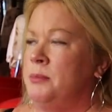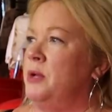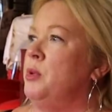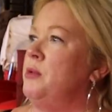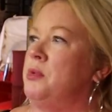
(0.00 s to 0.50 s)

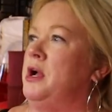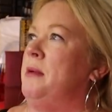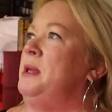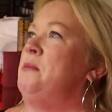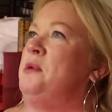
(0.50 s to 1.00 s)
But we
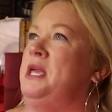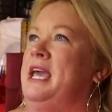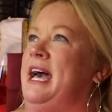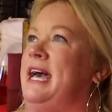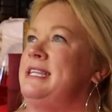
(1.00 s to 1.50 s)

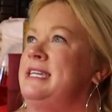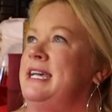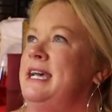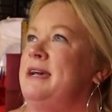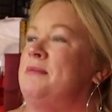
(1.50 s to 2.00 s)
had,
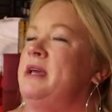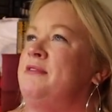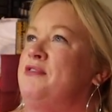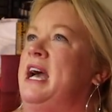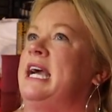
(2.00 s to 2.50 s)

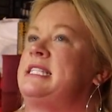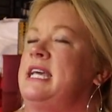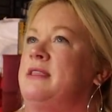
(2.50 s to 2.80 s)
in fact,